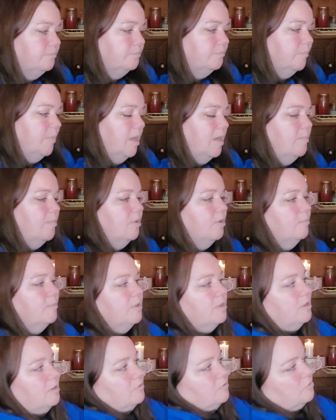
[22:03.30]
paper,
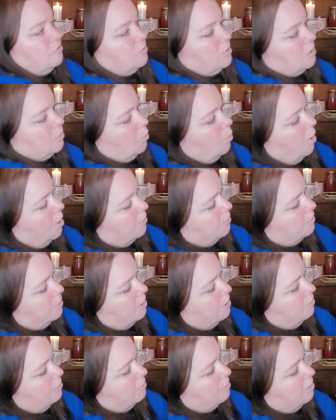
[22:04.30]
because you can
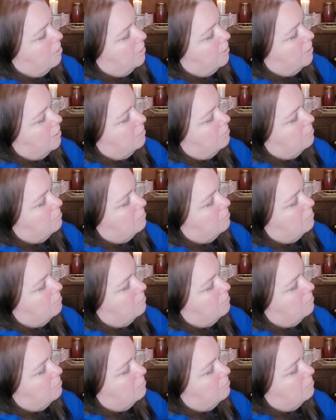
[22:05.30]
watercolor on it.